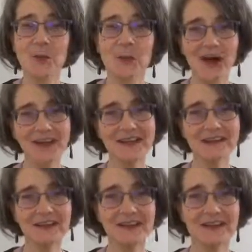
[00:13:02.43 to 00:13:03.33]
why
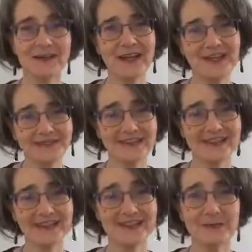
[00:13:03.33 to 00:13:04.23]
they're reacting
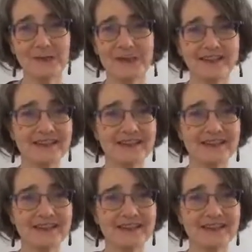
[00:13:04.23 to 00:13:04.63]
in these ways